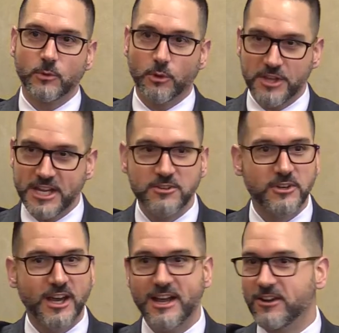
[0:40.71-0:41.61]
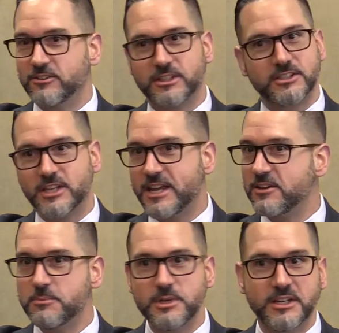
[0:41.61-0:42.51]
Well, thank you, Kyle. Excited
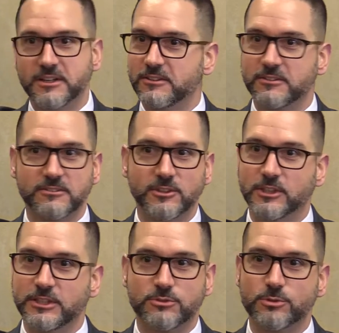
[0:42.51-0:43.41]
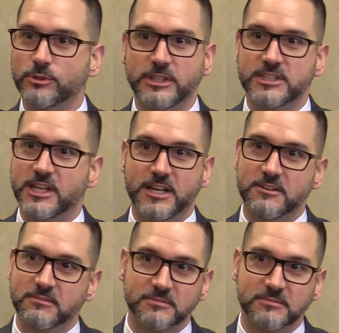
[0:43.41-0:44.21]
to be here. Really, truly excited.